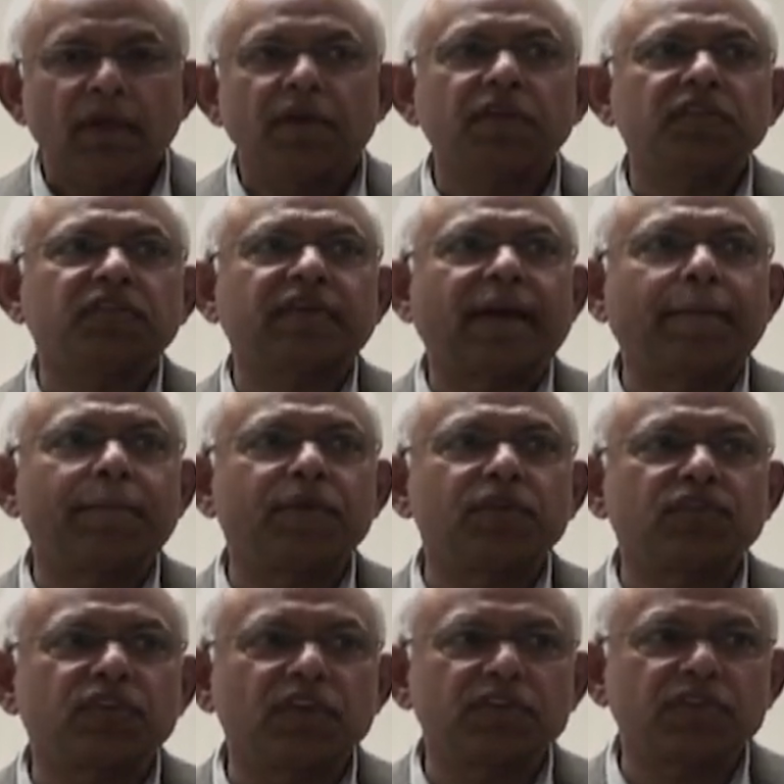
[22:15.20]
Risk
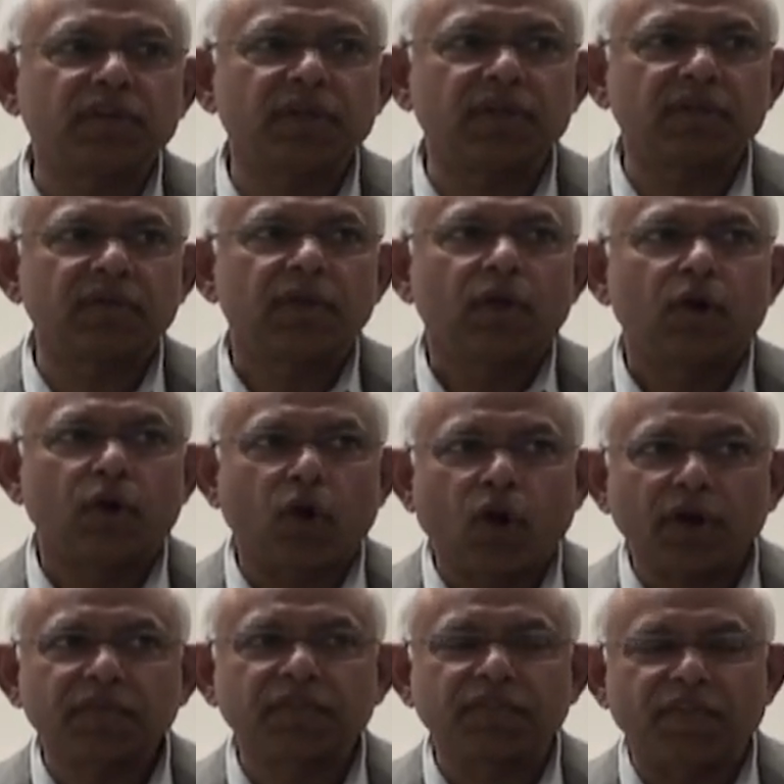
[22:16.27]
appreciation is a
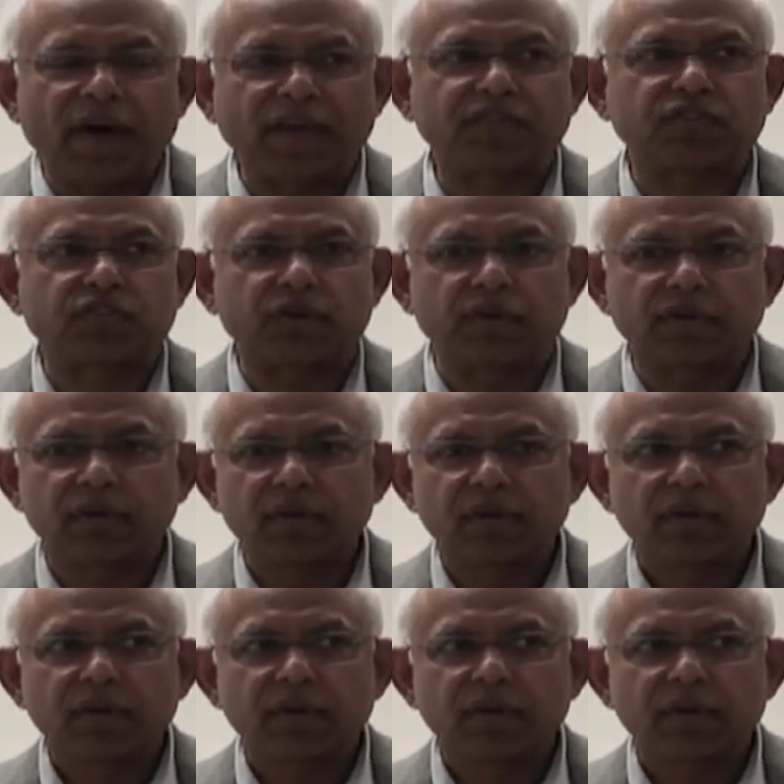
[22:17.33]
lot faster.